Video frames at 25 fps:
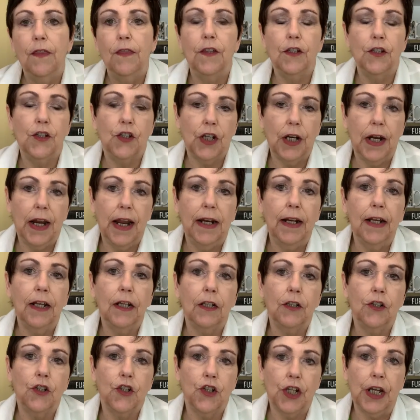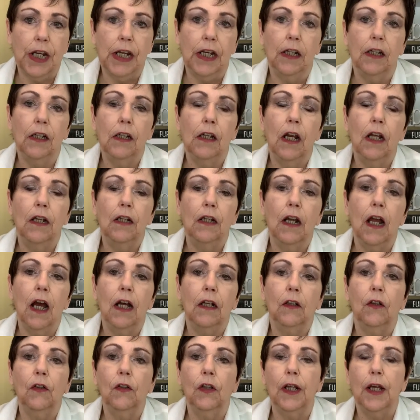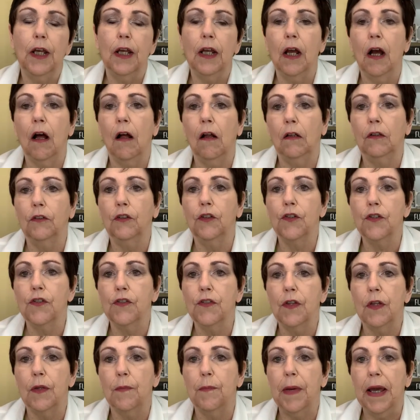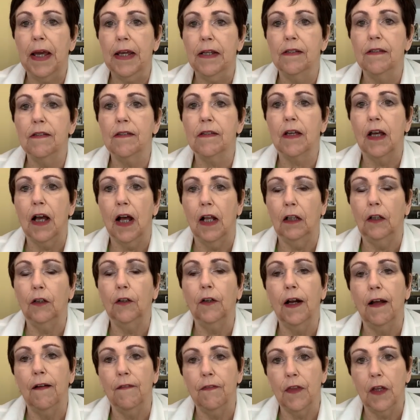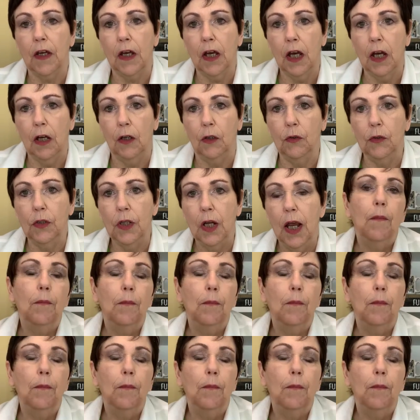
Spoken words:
The genetic gene not only alters the base color of the coat,